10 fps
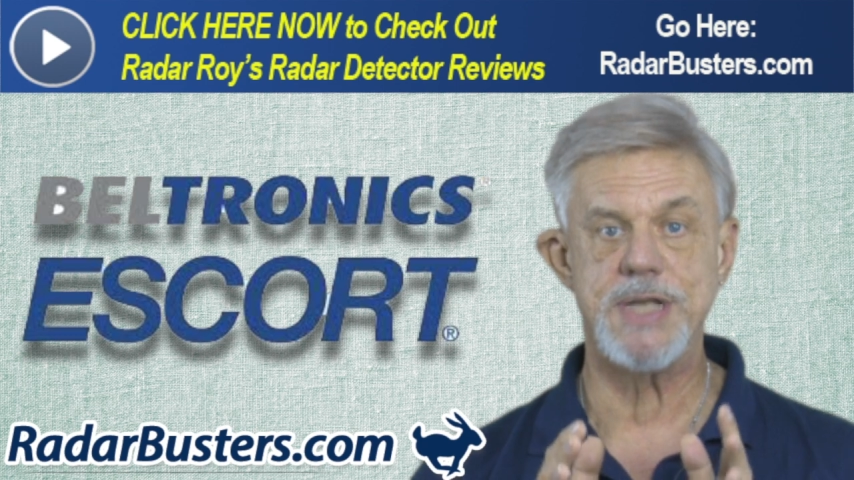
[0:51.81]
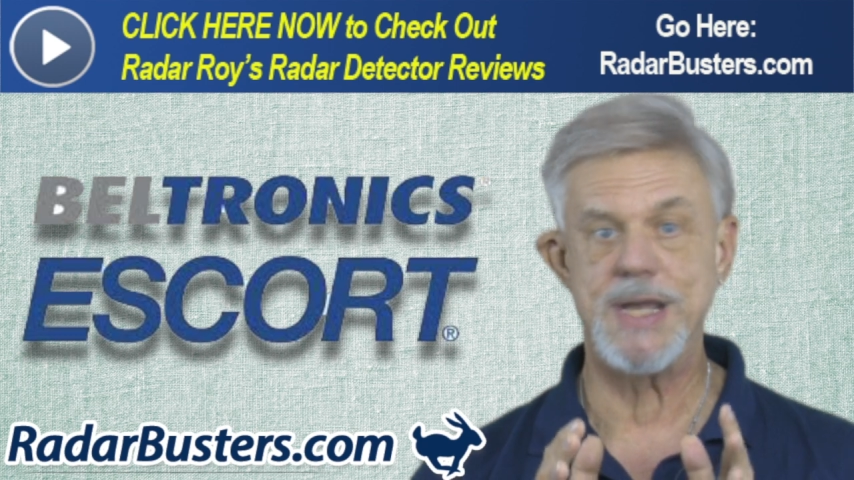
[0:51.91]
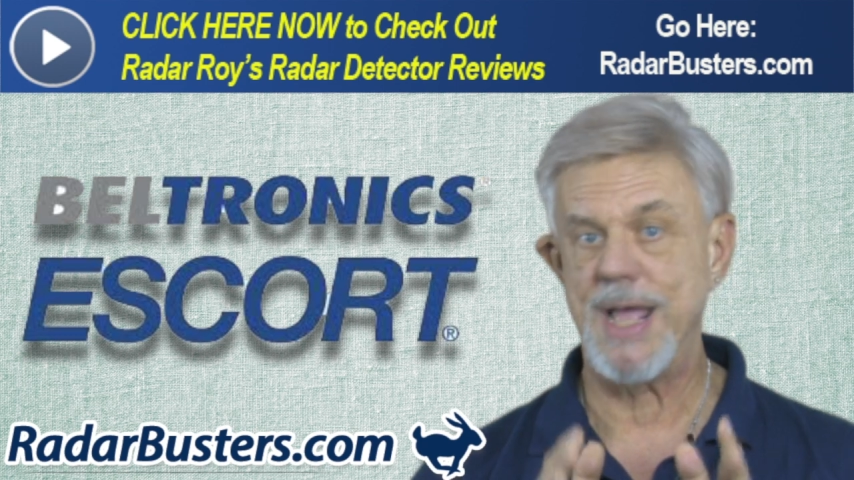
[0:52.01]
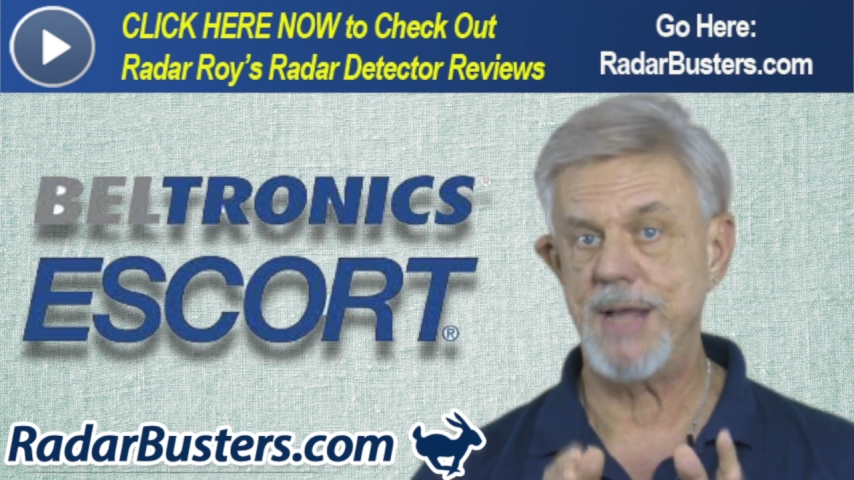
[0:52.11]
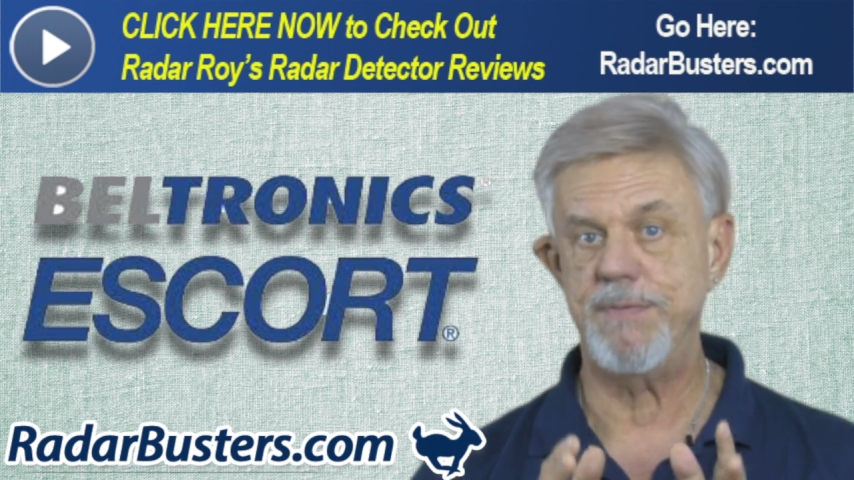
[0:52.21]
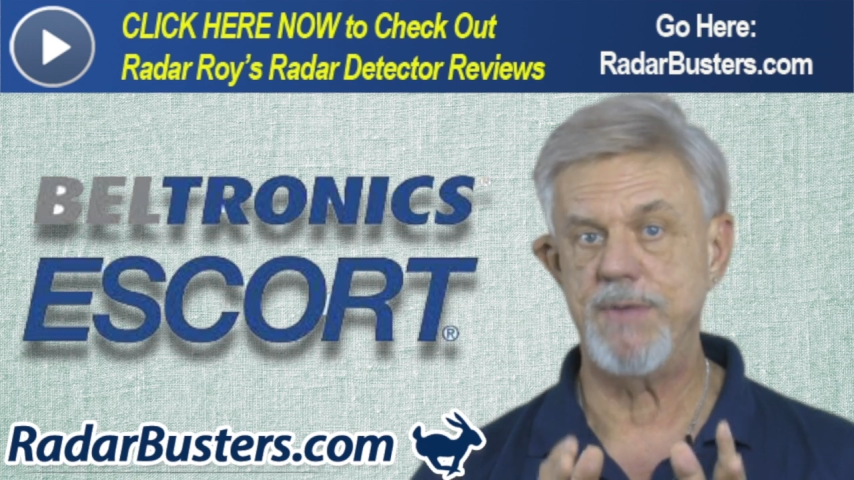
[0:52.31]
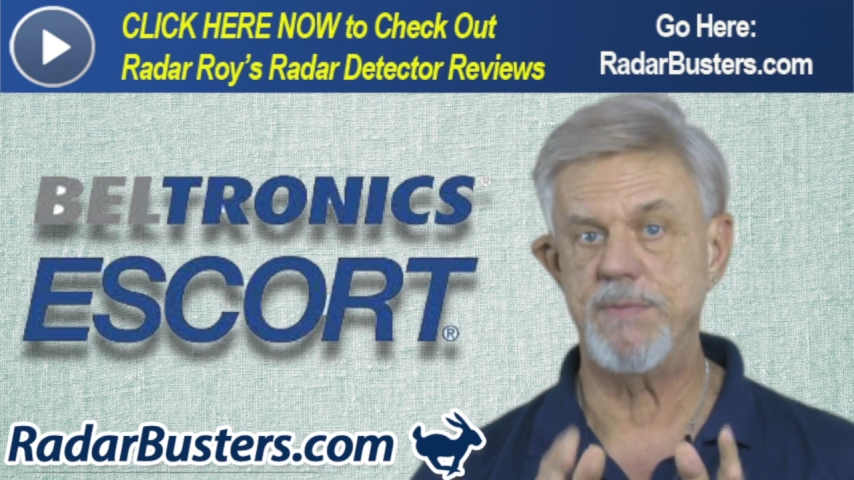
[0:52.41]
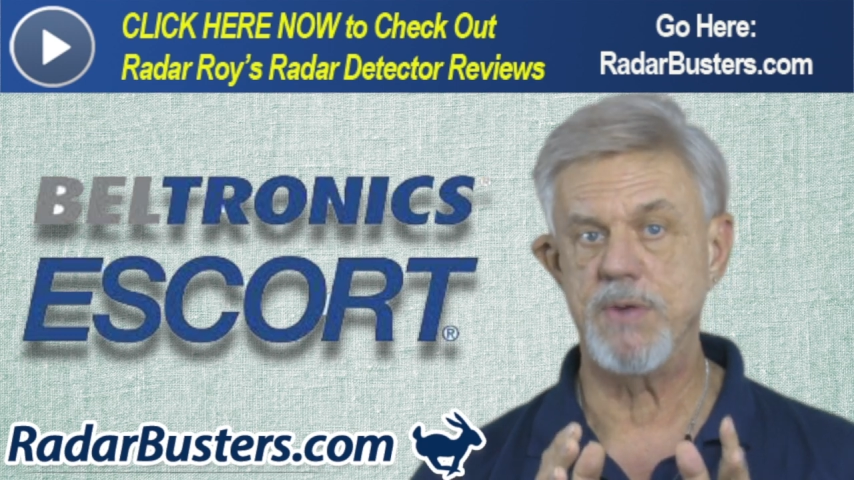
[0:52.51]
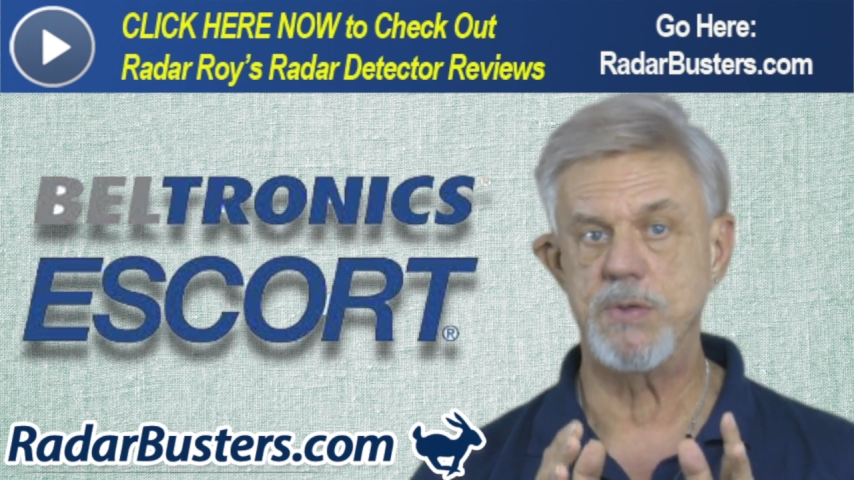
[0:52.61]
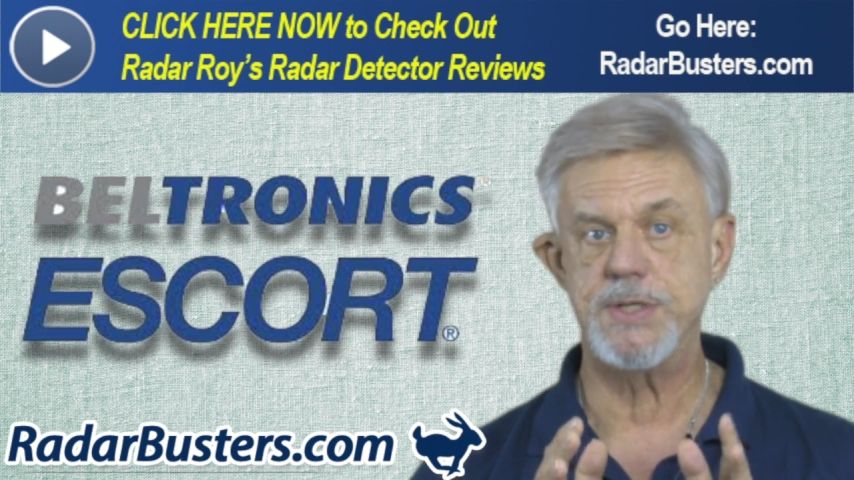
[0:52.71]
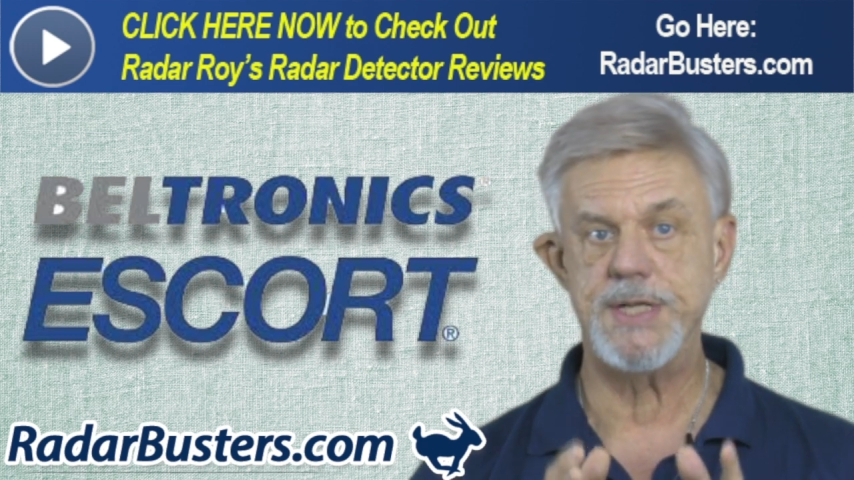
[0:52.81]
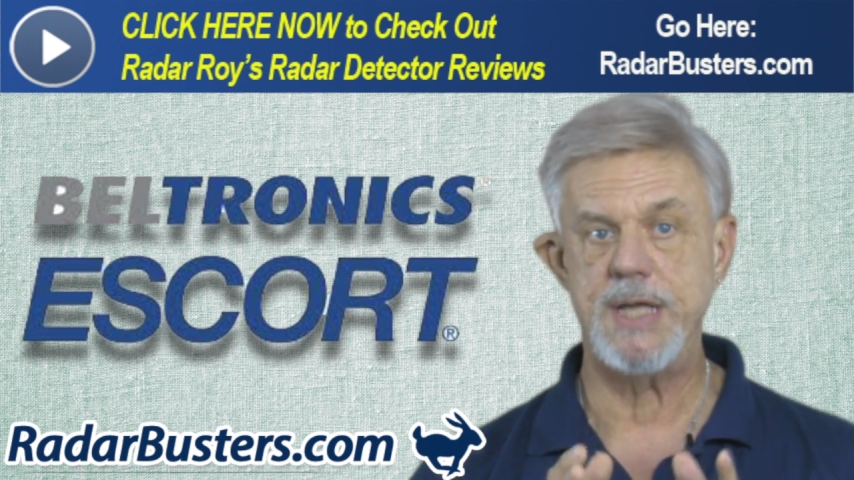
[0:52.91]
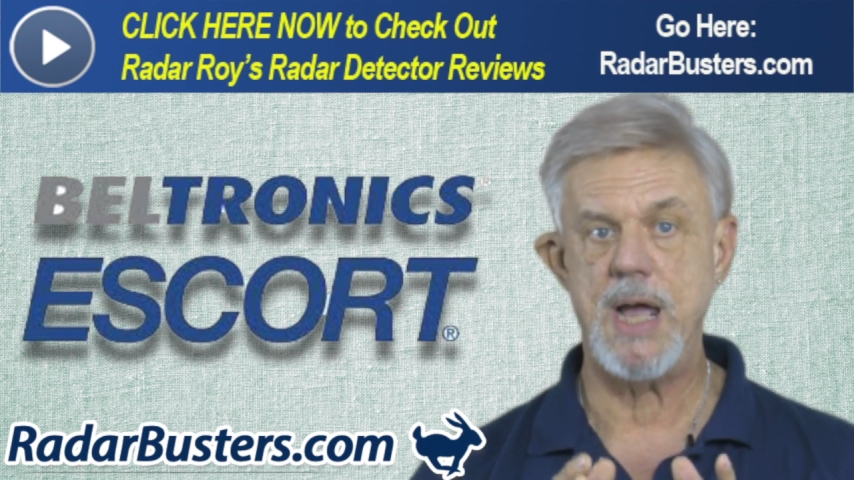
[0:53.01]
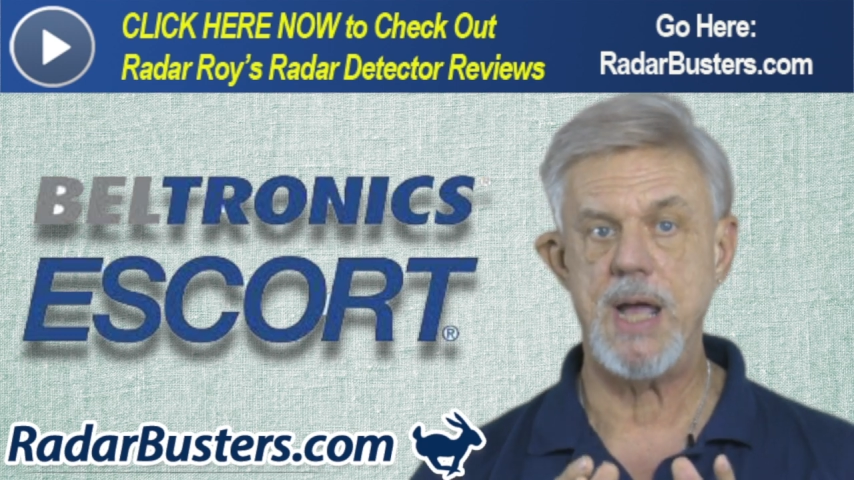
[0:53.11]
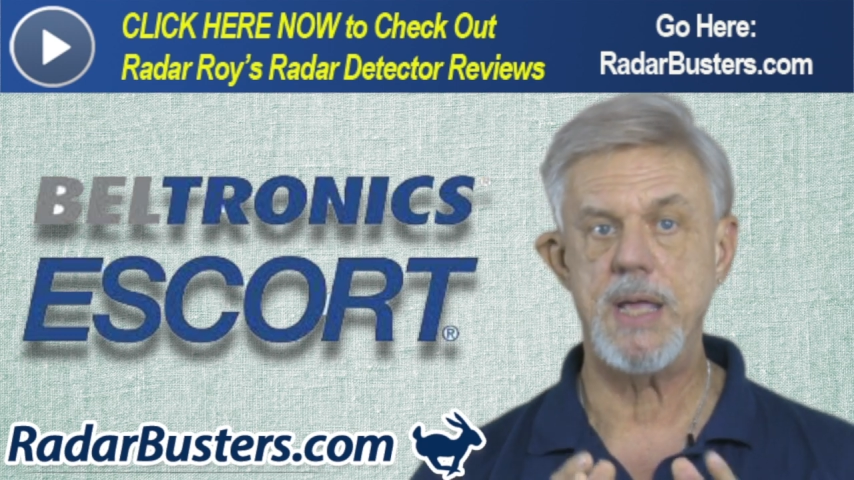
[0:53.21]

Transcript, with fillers: the 9500 Ci